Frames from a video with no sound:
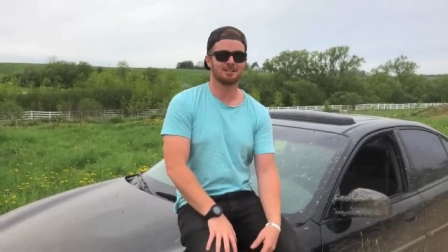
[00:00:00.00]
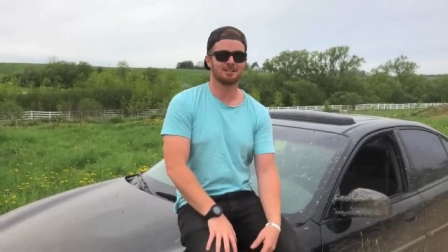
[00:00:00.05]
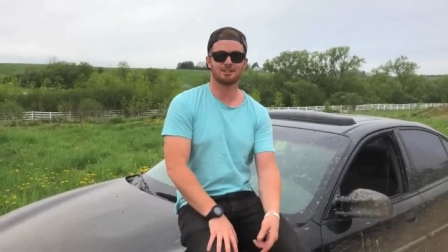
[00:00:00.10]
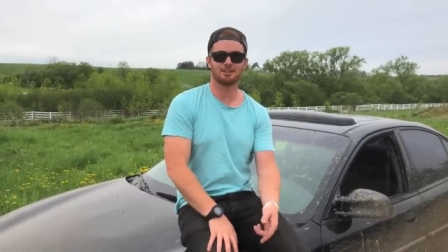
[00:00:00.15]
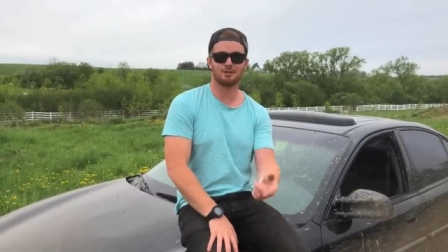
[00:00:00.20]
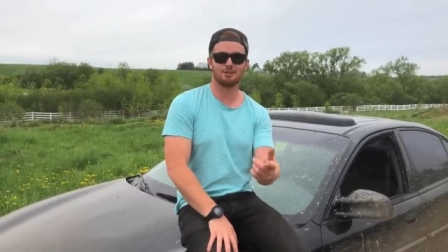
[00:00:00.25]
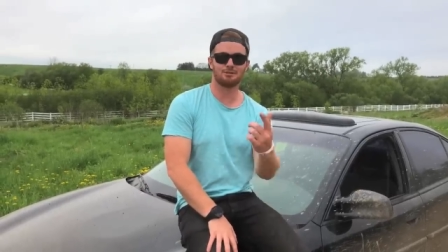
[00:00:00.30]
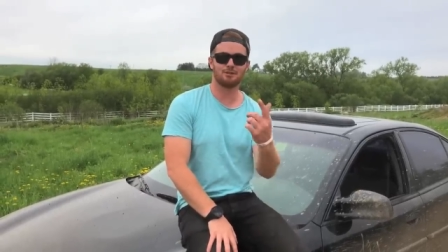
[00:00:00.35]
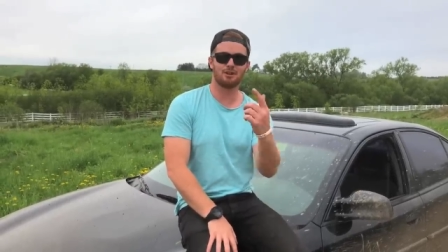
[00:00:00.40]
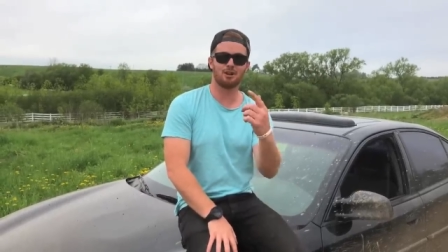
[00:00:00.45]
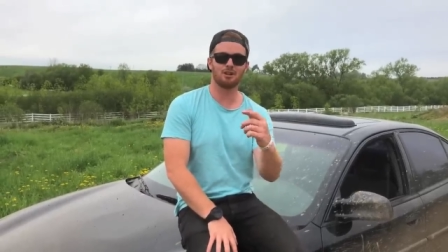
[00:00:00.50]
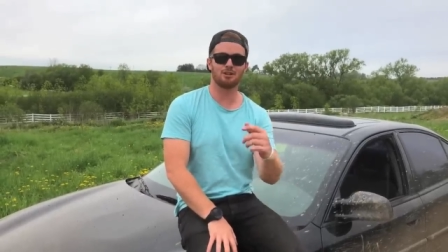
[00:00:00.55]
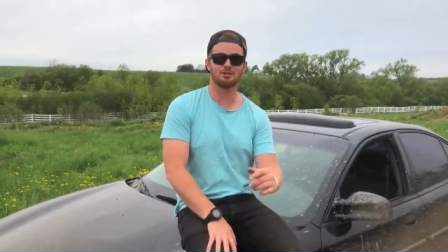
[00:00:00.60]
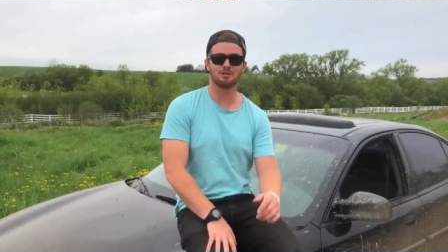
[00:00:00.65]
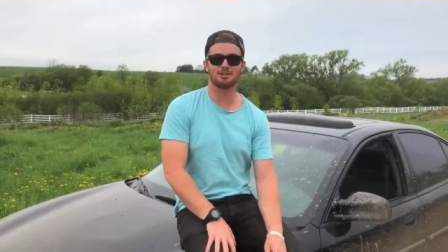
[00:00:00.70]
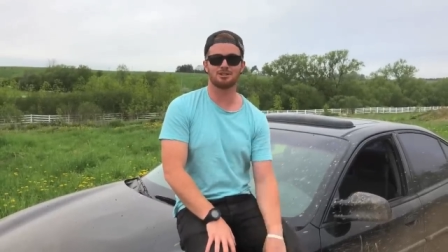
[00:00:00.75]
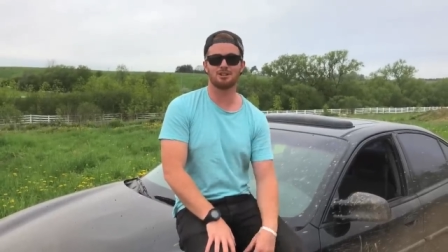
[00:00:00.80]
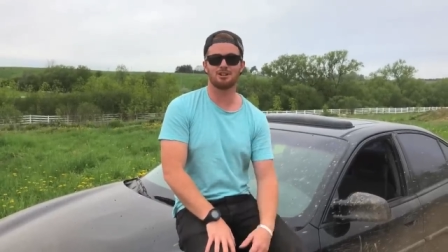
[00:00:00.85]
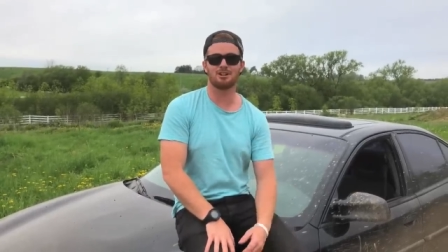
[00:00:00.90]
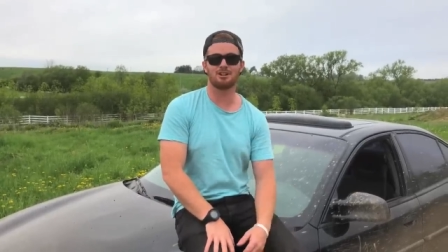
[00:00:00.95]
Go follow
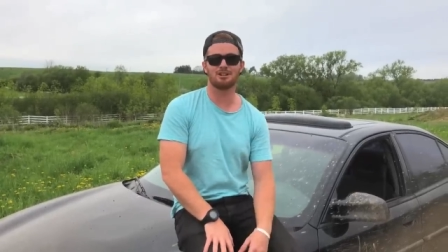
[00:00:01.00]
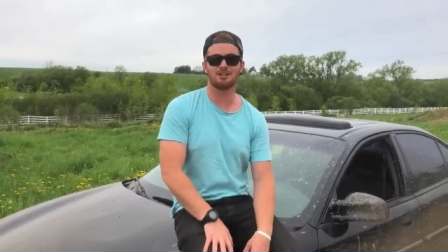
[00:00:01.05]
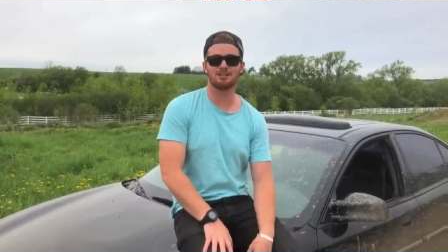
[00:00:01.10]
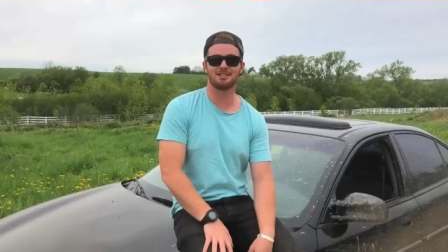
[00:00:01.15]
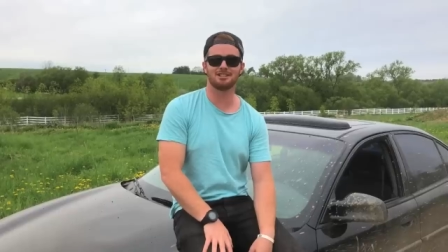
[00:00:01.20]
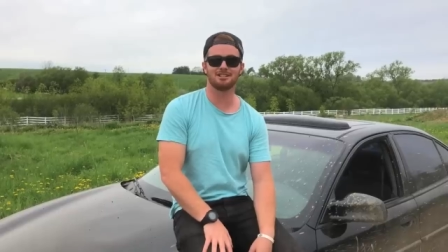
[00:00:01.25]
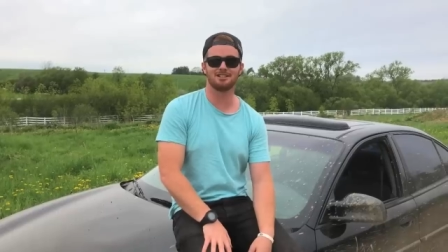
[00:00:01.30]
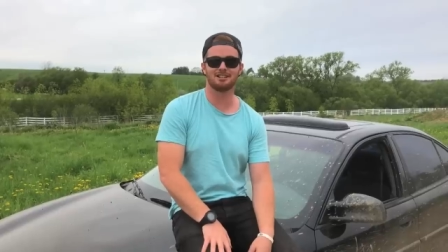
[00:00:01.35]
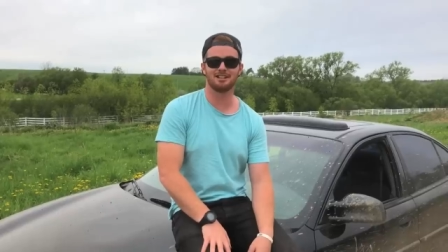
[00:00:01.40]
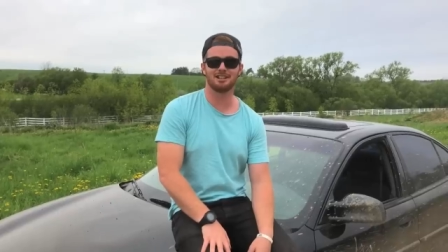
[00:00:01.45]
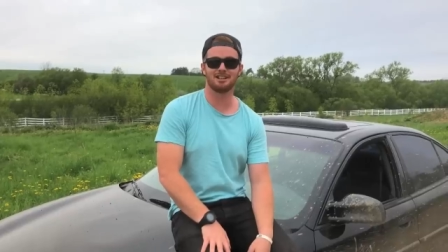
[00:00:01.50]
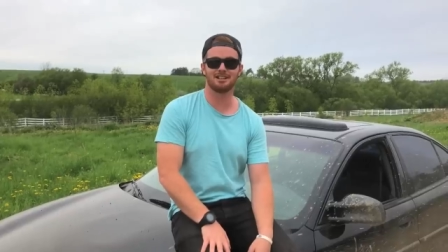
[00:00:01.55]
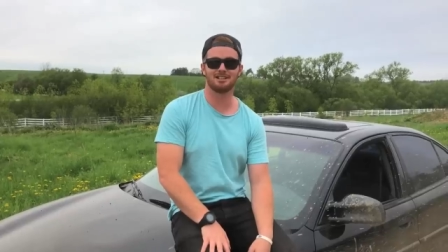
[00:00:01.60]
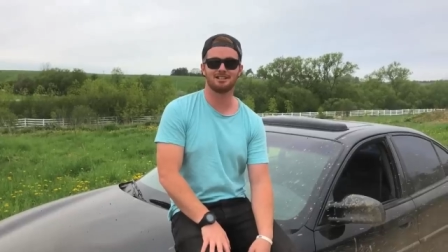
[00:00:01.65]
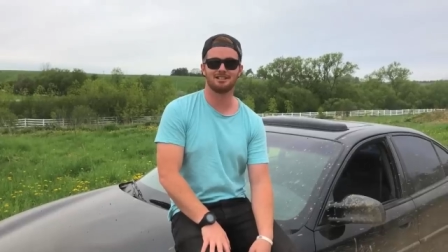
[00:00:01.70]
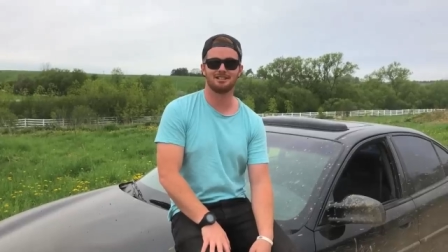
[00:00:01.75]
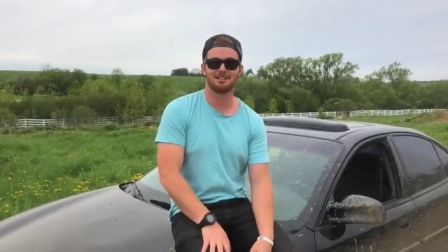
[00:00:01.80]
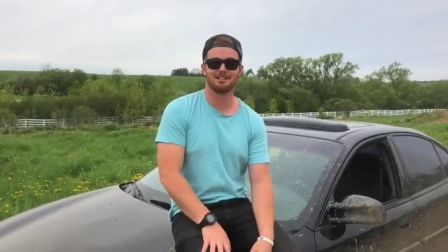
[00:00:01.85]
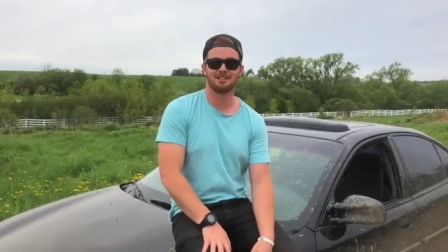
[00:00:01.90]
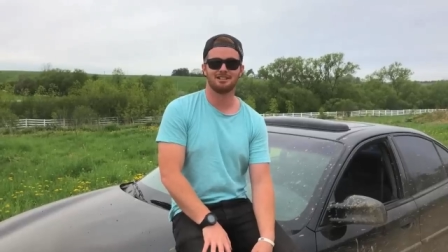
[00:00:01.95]
Sean on uh,
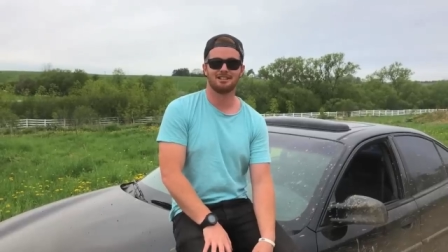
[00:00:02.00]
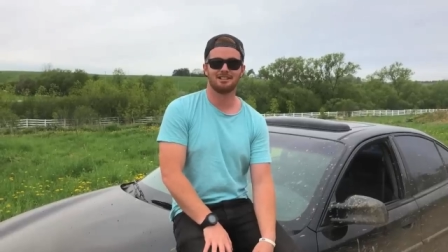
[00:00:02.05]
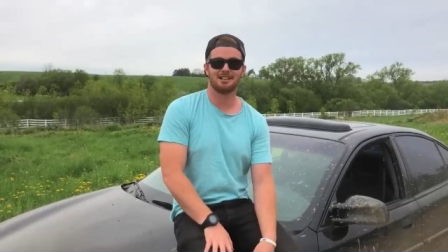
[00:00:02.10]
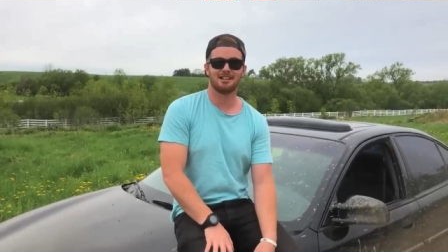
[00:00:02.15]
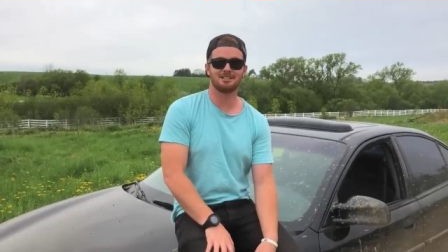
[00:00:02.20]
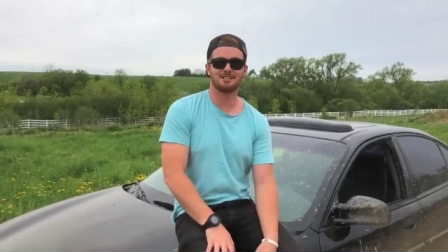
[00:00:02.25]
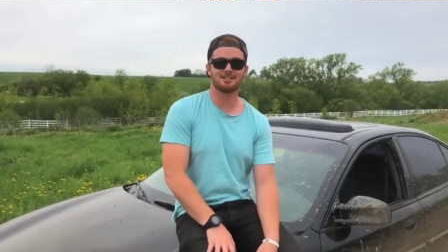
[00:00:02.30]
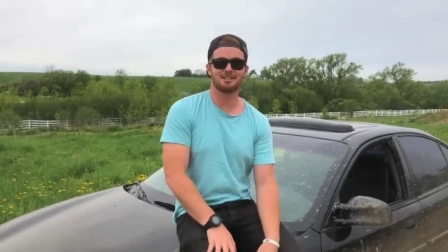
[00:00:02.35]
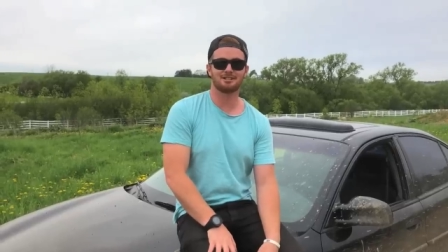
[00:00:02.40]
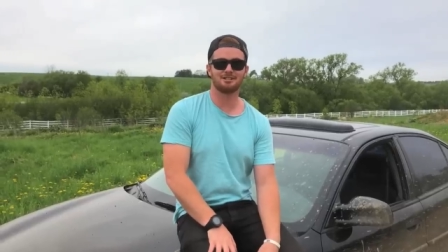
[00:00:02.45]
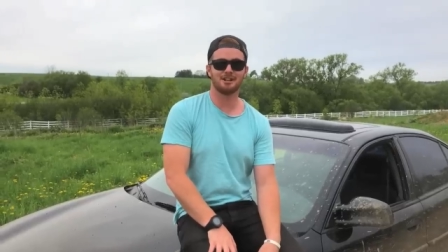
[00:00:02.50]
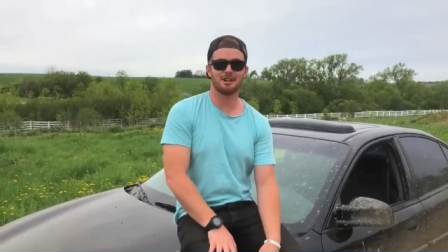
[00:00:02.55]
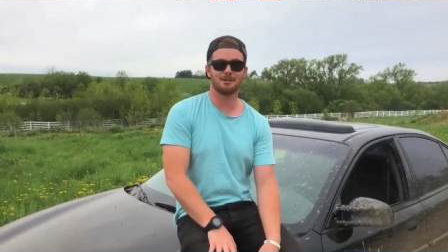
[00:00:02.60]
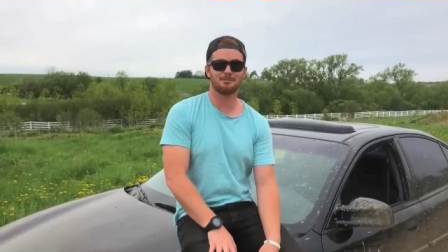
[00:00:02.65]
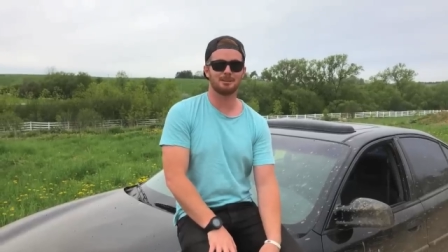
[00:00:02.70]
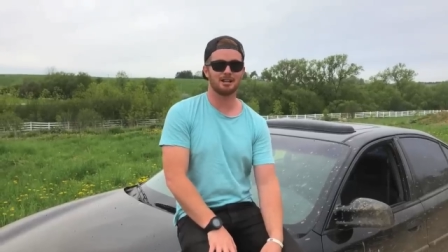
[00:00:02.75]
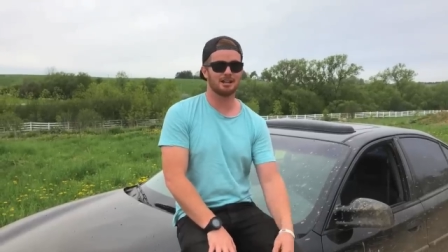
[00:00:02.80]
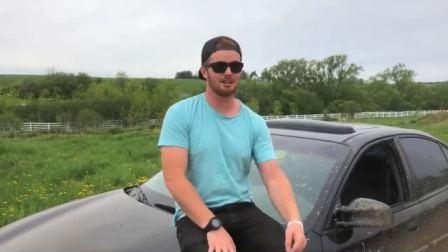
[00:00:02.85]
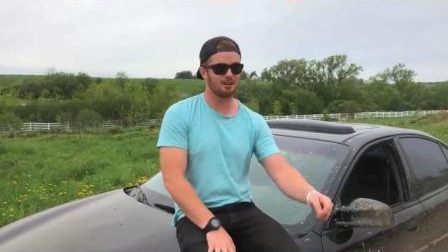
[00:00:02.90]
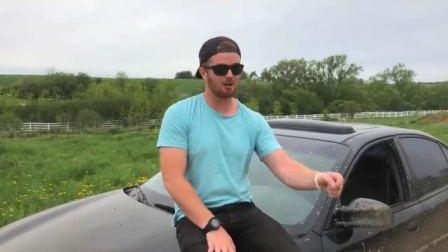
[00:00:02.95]
Instagram
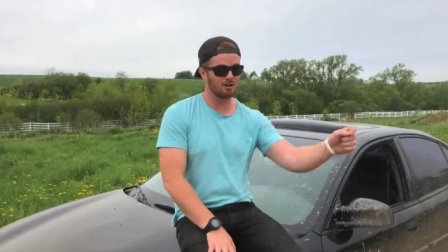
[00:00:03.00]
there.